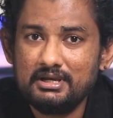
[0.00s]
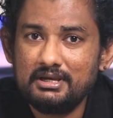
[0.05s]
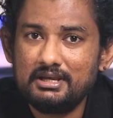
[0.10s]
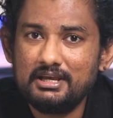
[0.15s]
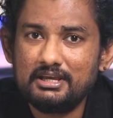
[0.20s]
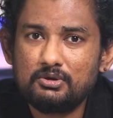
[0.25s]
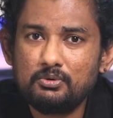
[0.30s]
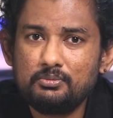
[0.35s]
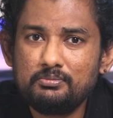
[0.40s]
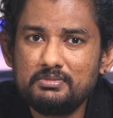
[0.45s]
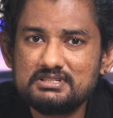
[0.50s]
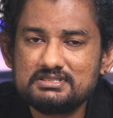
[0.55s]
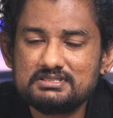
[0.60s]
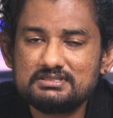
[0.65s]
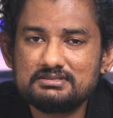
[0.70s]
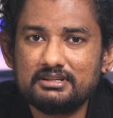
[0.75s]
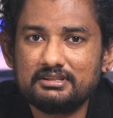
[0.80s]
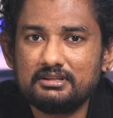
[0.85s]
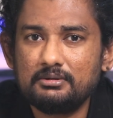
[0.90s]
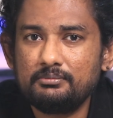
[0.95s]
Equipments
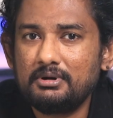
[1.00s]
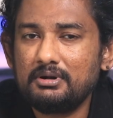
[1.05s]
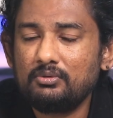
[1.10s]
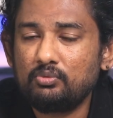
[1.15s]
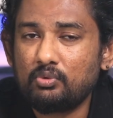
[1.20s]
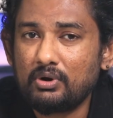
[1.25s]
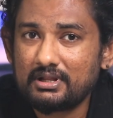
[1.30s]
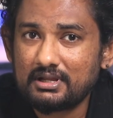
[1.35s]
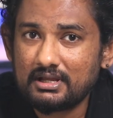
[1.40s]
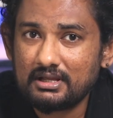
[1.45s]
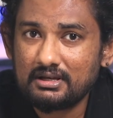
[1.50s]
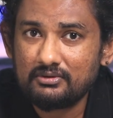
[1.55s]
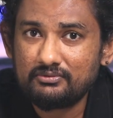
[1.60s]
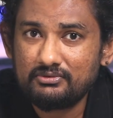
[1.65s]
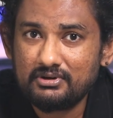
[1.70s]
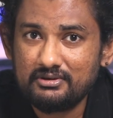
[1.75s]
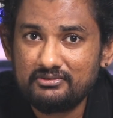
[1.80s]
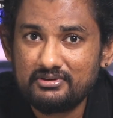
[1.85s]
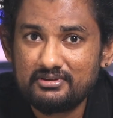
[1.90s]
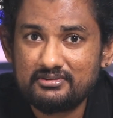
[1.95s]
is nothing but what kind
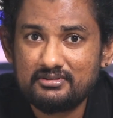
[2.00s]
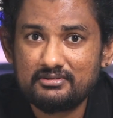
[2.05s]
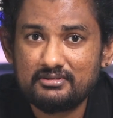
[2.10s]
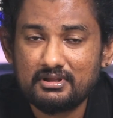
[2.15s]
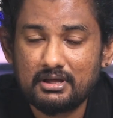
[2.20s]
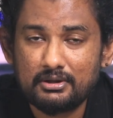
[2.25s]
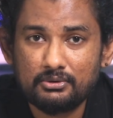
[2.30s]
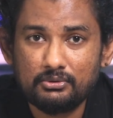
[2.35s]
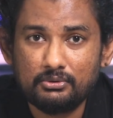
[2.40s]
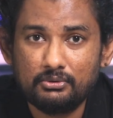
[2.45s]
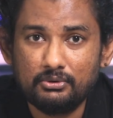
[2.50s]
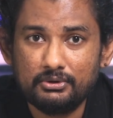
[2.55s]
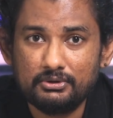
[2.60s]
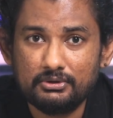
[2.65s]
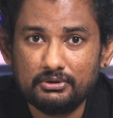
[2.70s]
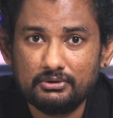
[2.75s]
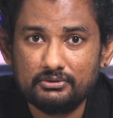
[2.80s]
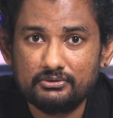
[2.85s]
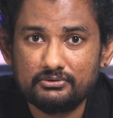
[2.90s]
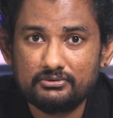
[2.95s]
of devices are you going
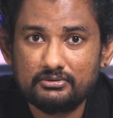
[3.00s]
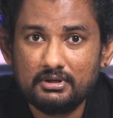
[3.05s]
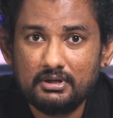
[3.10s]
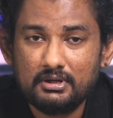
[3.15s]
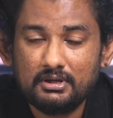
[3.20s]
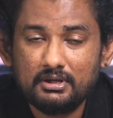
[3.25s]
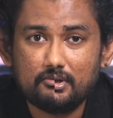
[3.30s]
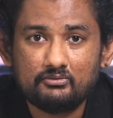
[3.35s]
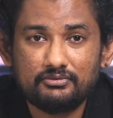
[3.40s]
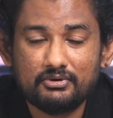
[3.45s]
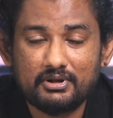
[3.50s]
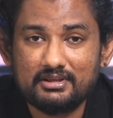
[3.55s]
to use. For